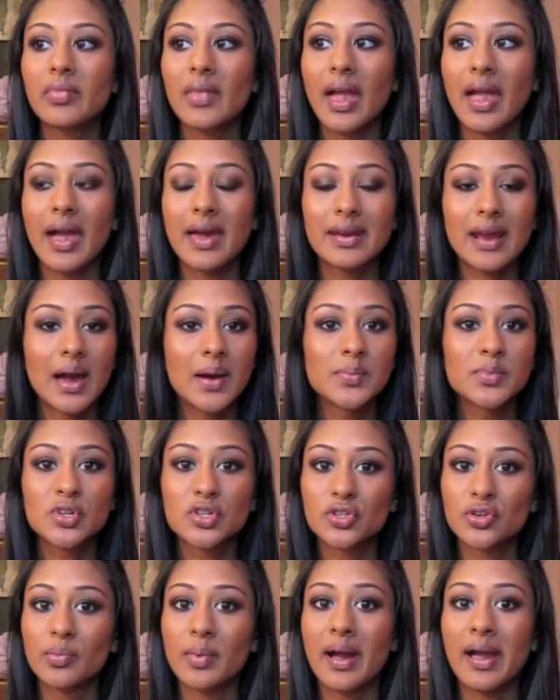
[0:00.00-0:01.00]
And I'm
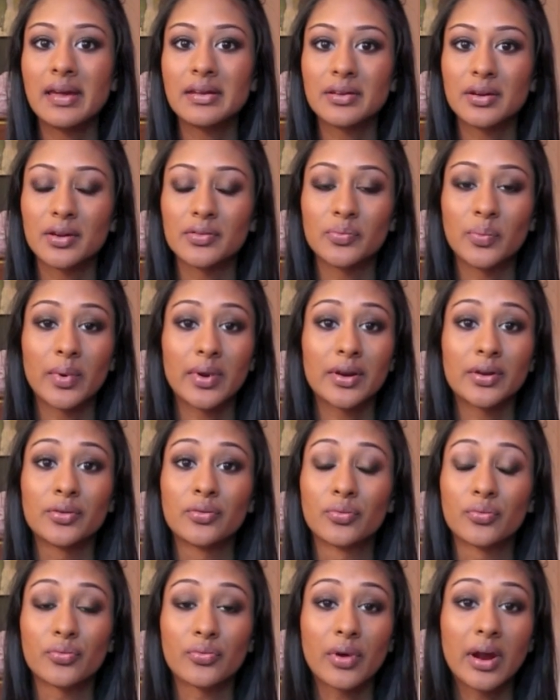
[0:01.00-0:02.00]
just reminded of what a
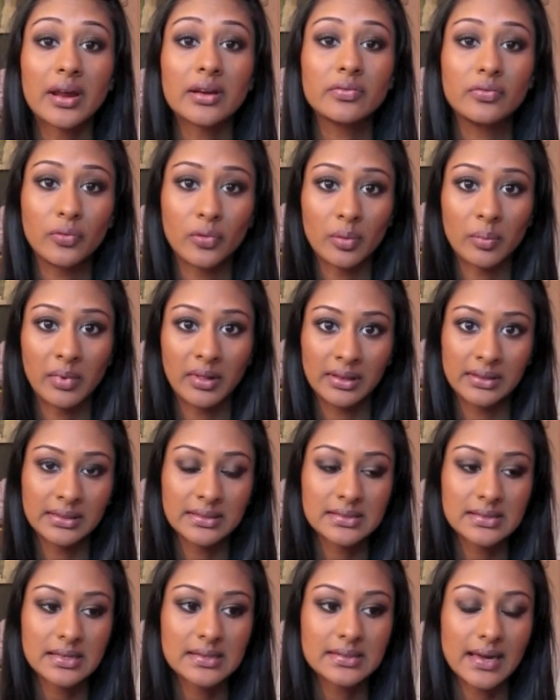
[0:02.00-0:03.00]
great formula
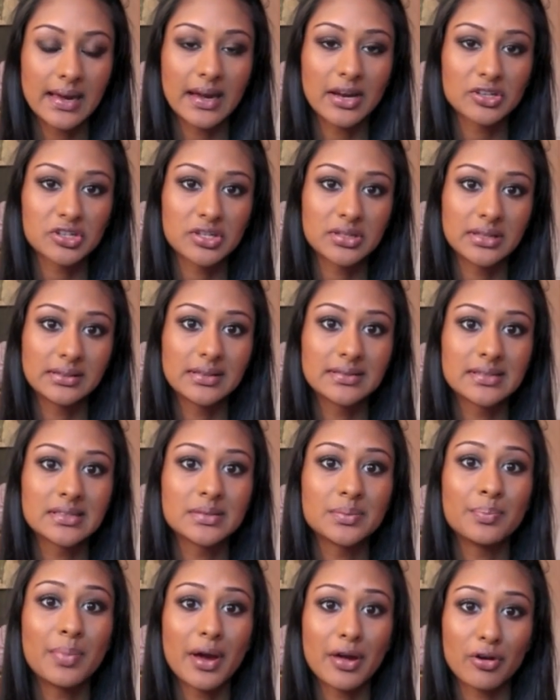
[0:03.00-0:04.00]
this is. I actually think this
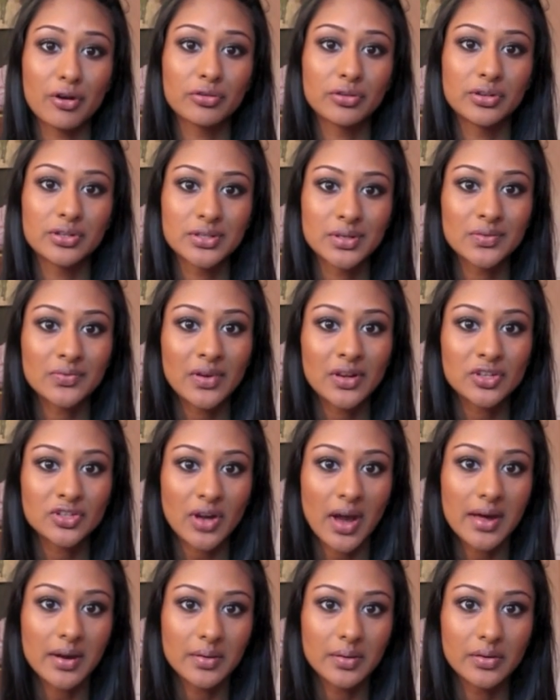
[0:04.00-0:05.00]
is better than Too Faced
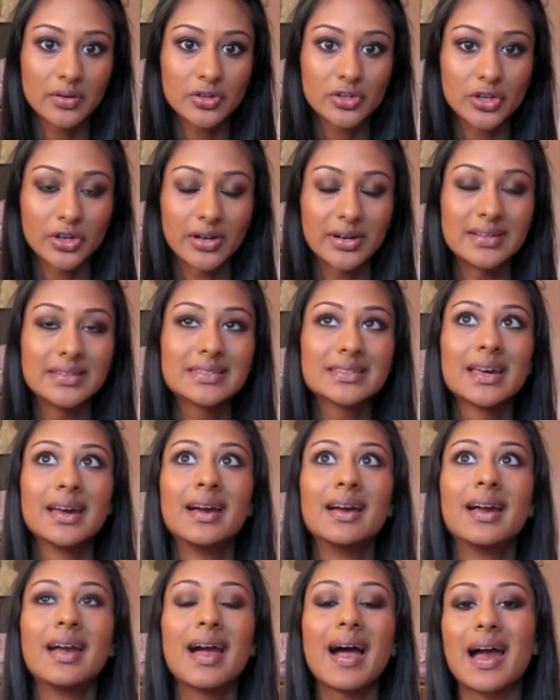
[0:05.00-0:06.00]
Shadow Insurance.
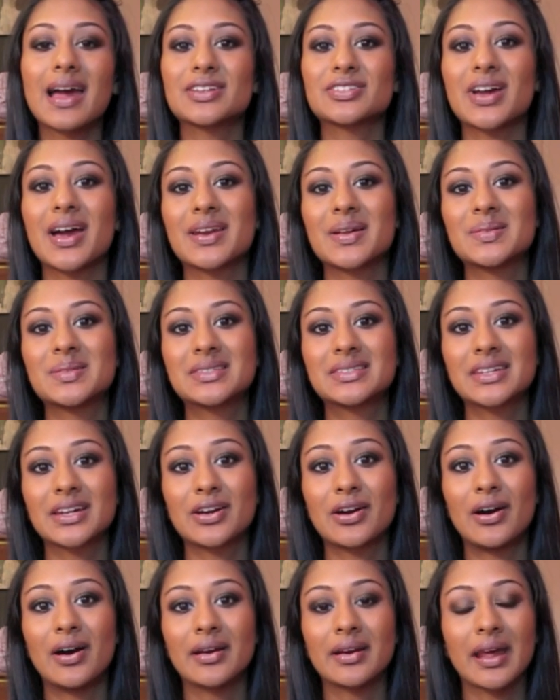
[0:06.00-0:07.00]
Eyeshadows
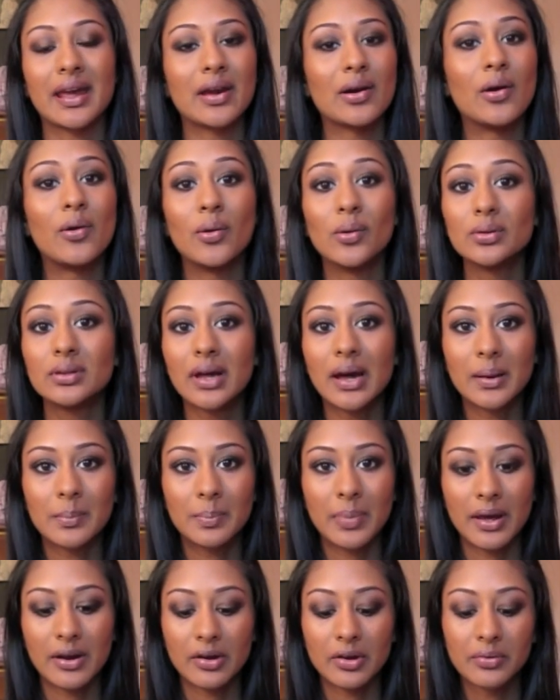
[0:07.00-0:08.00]
stick on a whole
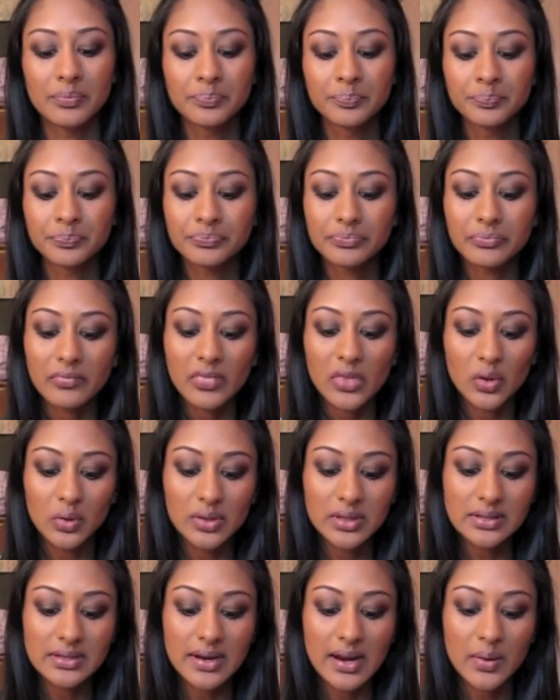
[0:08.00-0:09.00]
lot better. The
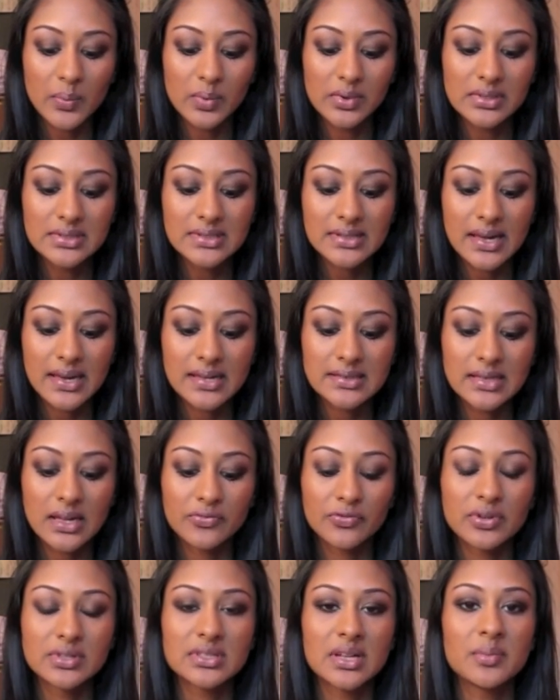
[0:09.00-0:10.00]
only thing that I will say is
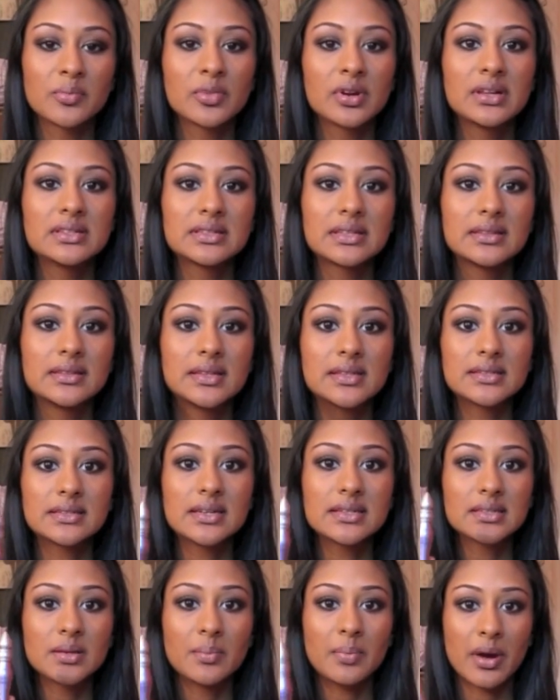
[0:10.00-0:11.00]
that for some reason this
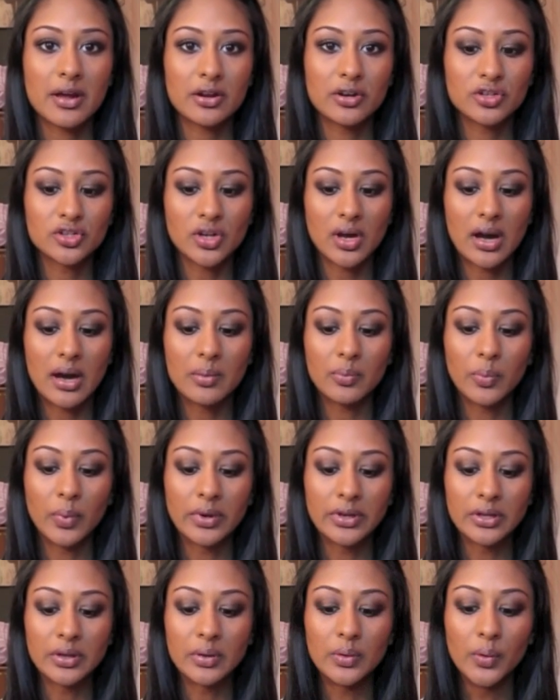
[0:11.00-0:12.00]
does a better job
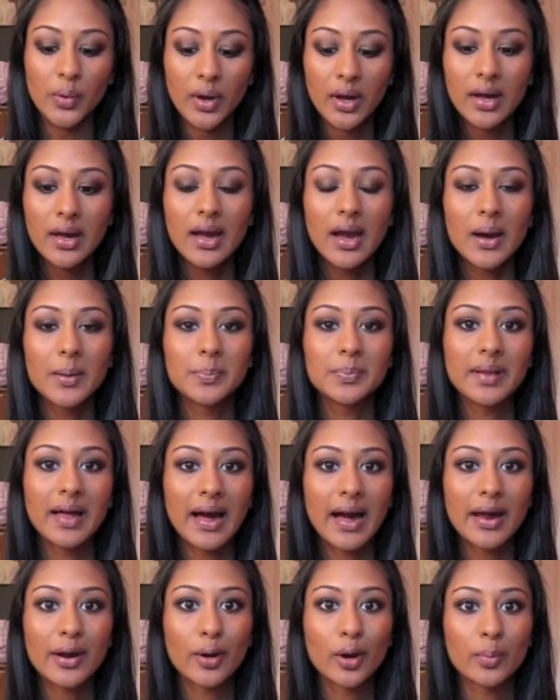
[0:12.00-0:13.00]
when you
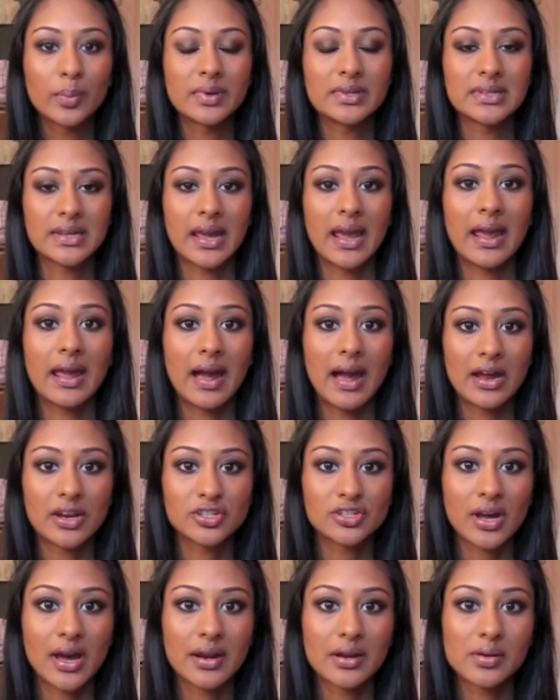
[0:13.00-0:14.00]
apply Urban Decay
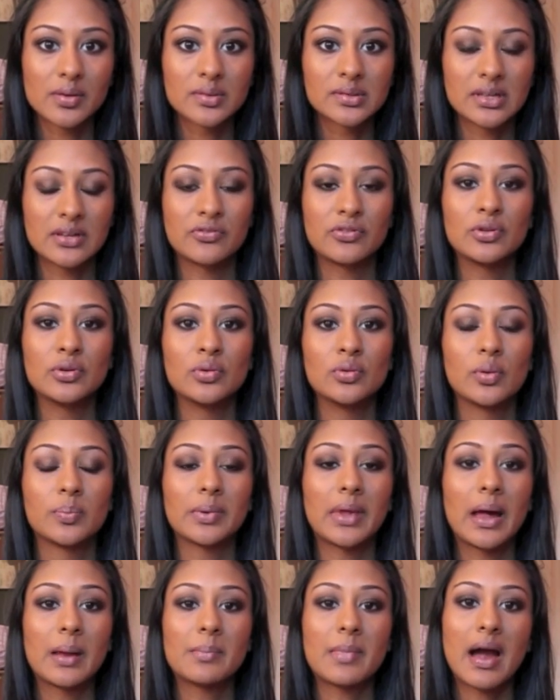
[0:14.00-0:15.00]
eyeshadows. If you
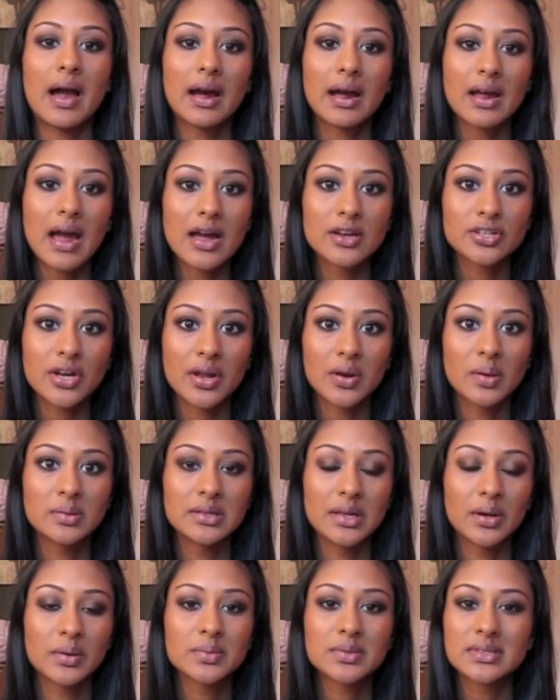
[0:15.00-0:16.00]
apply MAC eyeshadows,
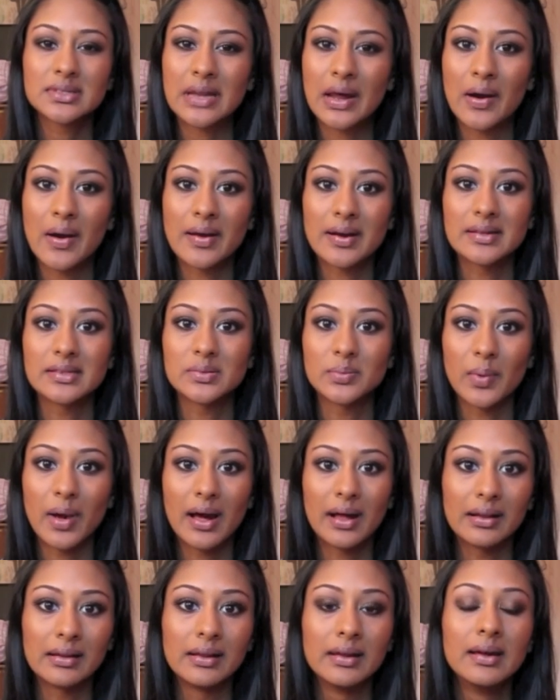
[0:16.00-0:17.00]
they don't stay on as
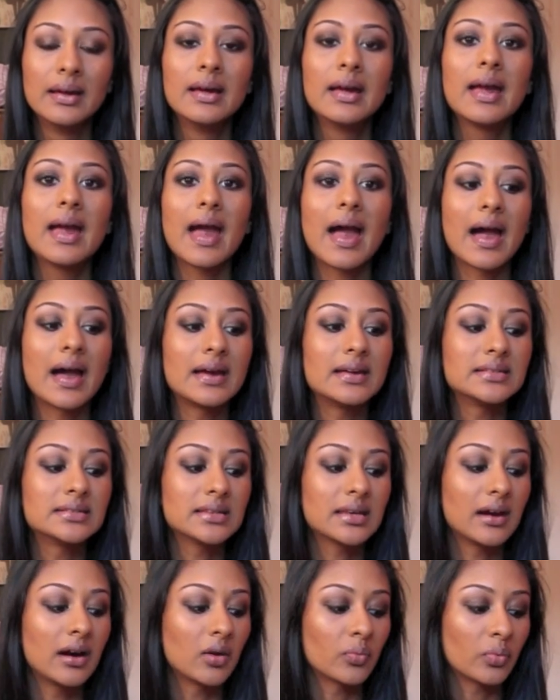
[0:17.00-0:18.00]
well
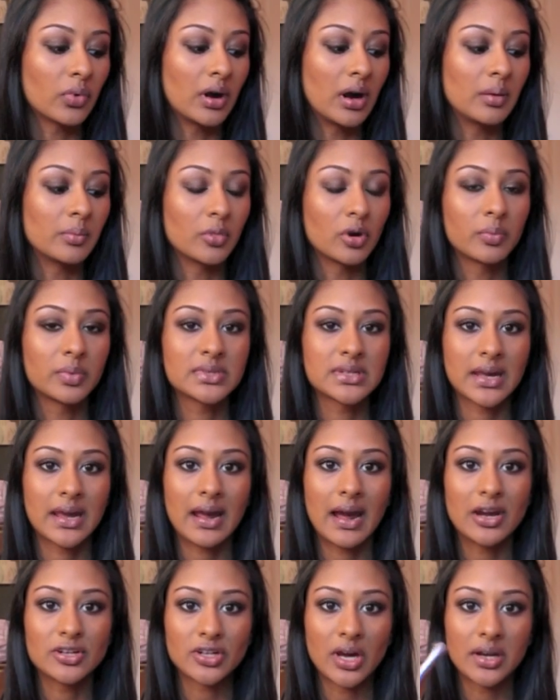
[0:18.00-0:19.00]
as Urban
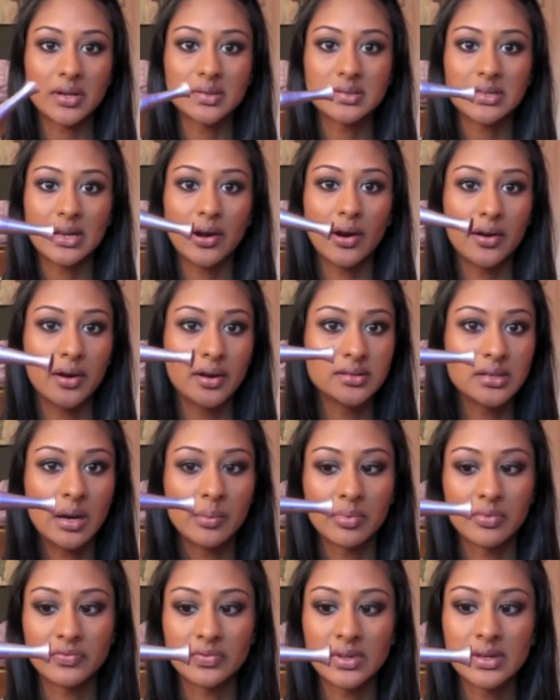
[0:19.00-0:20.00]
Decay eyeshadows stay on
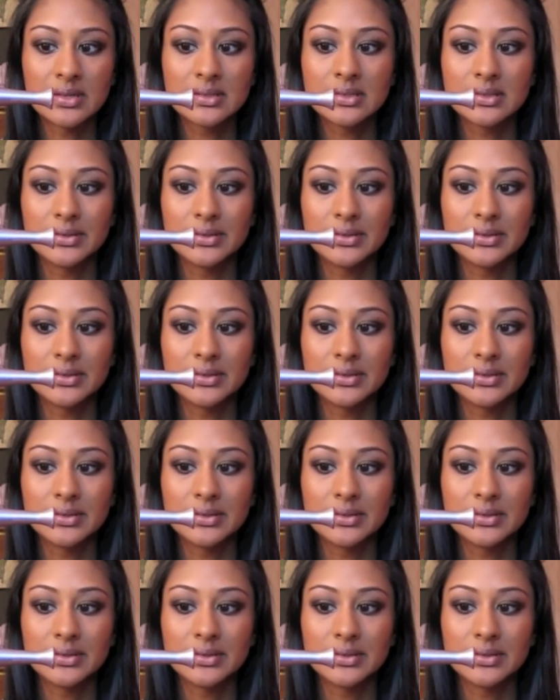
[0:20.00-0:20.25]
top of this.